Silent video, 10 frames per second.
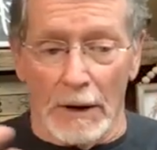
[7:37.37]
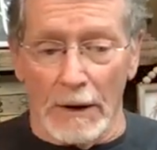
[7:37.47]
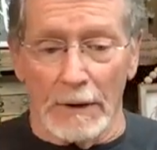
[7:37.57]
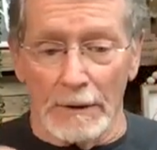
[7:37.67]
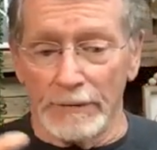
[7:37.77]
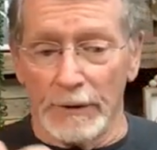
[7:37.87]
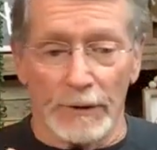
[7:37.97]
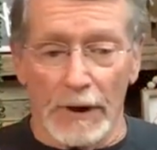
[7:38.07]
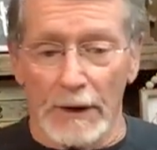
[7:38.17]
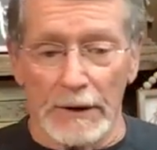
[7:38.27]
uh, if
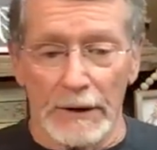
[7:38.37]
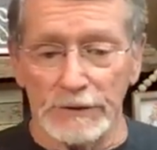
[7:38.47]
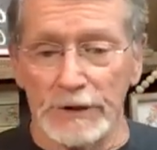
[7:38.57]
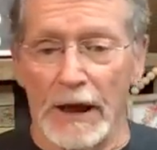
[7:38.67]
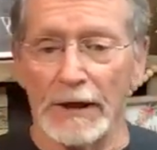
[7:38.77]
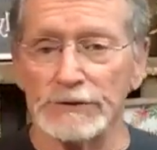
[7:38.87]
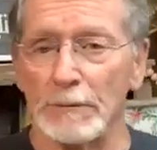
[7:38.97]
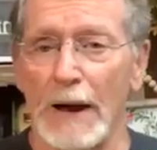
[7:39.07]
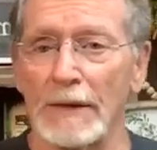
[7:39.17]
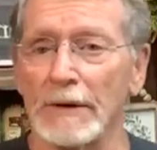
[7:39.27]
you've got an English class
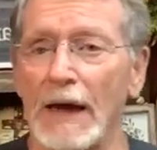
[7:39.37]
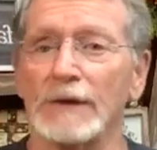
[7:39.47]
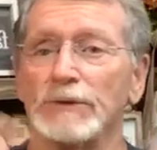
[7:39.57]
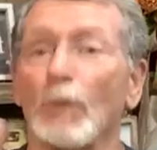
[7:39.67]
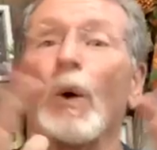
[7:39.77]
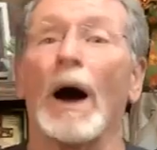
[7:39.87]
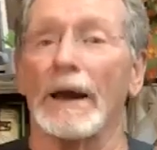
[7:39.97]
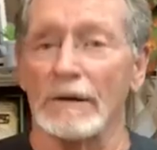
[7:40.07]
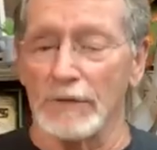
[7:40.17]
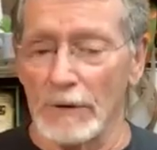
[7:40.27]
or math class or
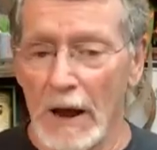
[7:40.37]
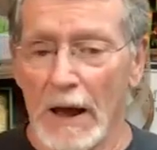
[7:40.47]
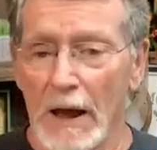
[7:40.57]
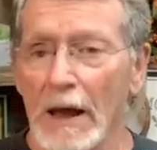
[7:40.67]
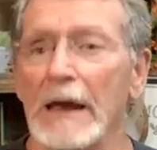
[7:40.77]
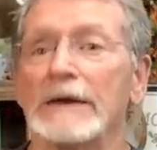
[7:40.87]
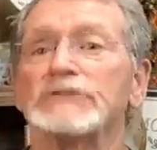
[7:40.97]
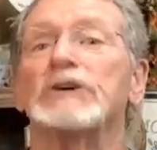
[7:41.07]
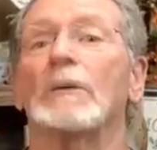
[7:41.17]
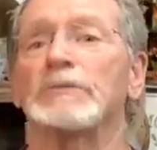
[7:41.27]
whatever,
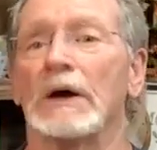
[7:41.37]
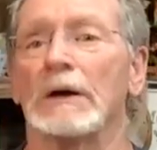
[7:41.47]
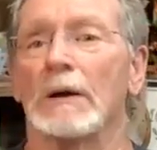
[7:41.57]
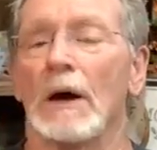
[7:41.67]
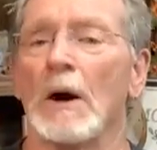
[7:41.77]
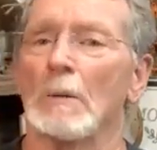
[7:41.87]
in something.